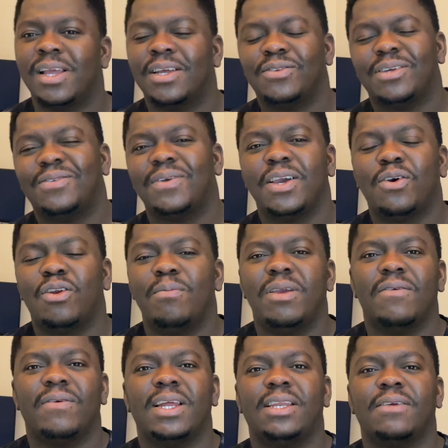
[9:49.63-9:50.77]
So it's really going to be a
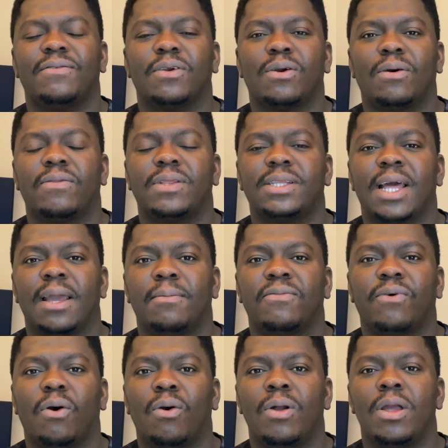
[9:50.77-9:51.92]
very difficult time
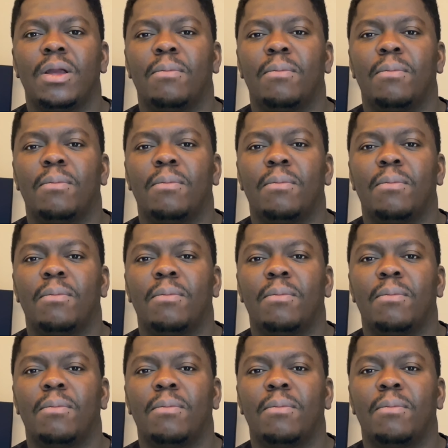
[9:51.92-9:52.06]
for